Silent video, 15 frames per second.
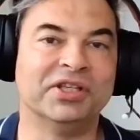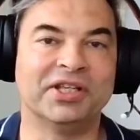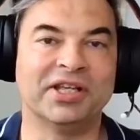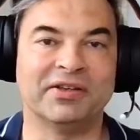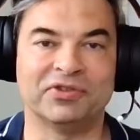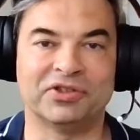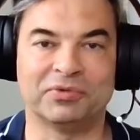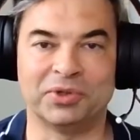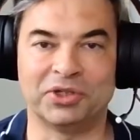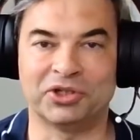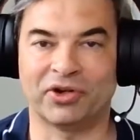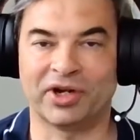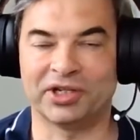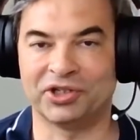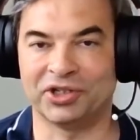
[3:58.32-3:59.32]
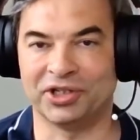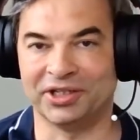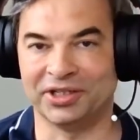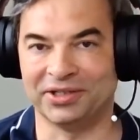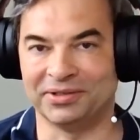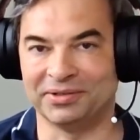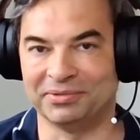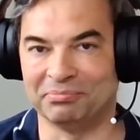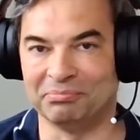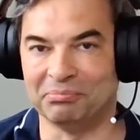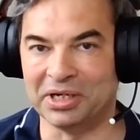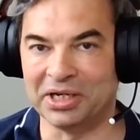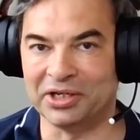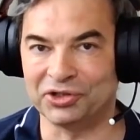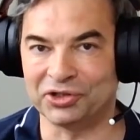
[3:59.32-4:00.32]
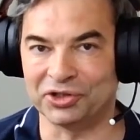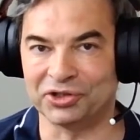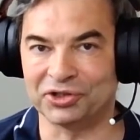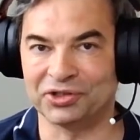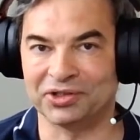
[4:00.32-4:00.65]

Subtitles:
gifts which are actually malicious,